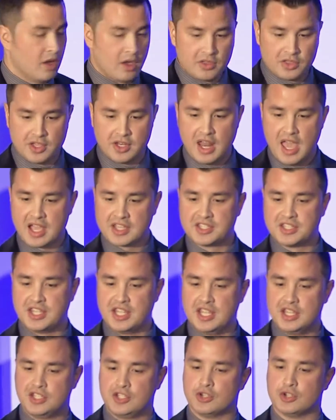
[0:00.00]
The next
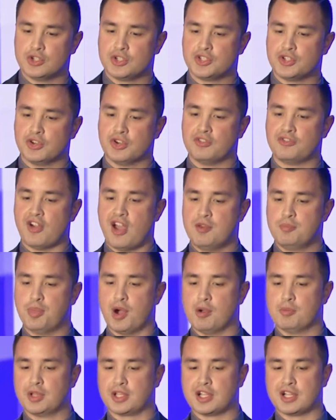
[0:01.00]
is your certified
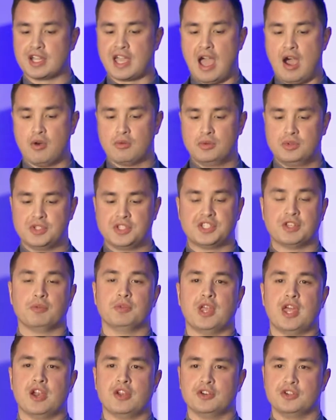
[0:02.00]
public accountant,
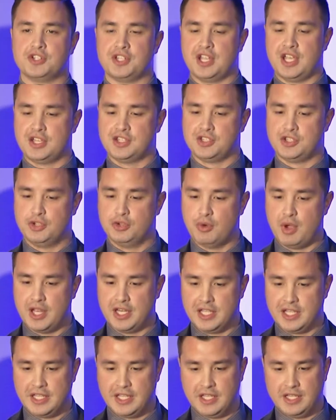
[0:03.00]
someone that understands
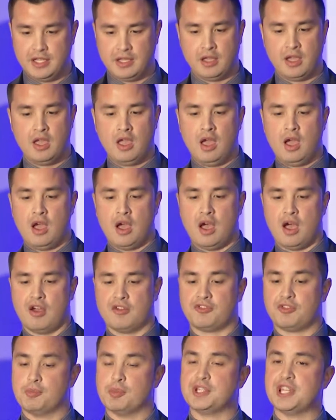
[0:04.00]
280E.
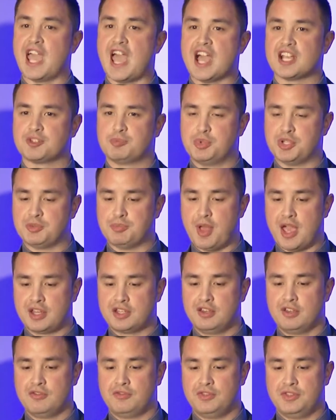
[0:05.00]
From a tax
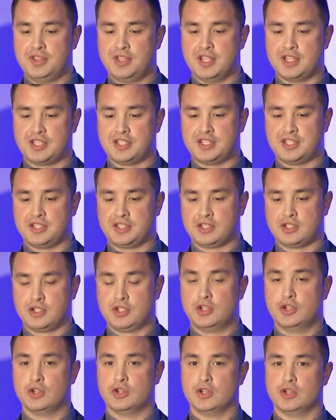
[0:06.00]
perspective, this
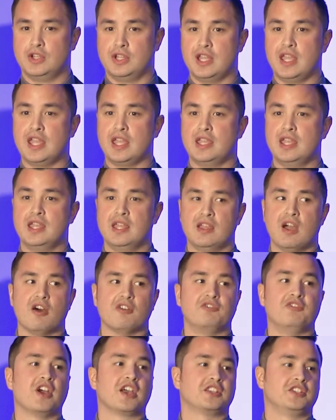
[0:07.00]
could
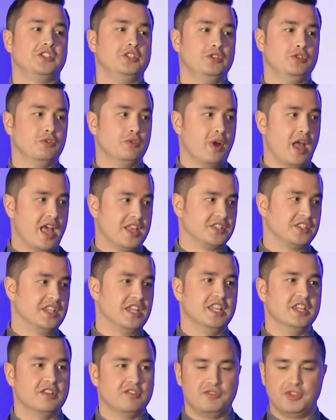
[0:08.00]
affect you as an
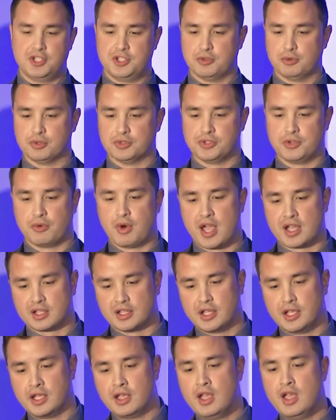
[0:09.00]
individual
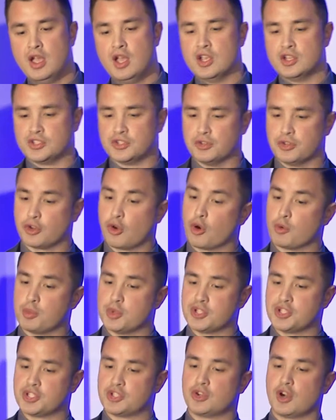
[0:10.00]
directly. So the
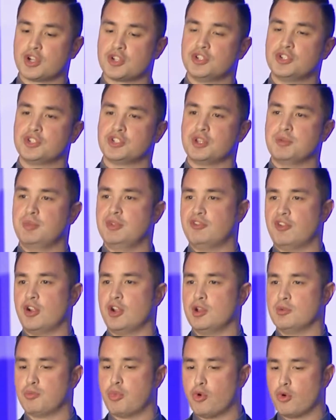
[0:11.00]
corporate structure is going to be
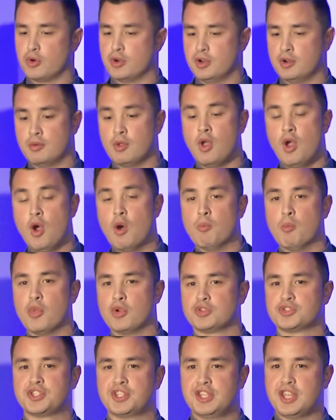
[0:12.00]
very important.
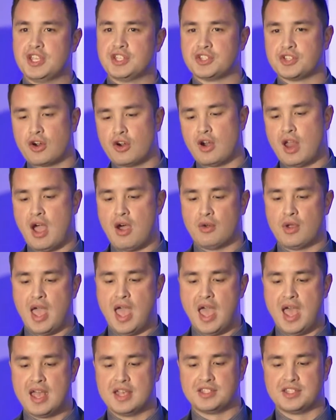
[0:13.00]
Mostly they start out
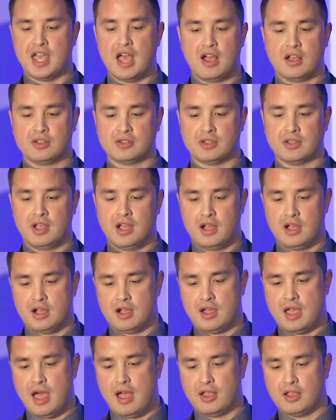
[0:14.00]
as
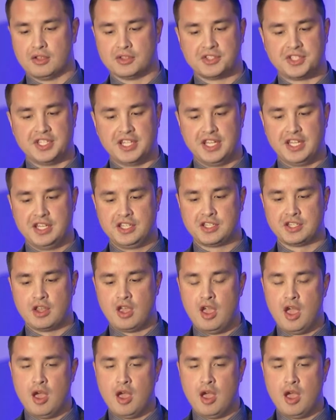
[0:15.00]
LLCs,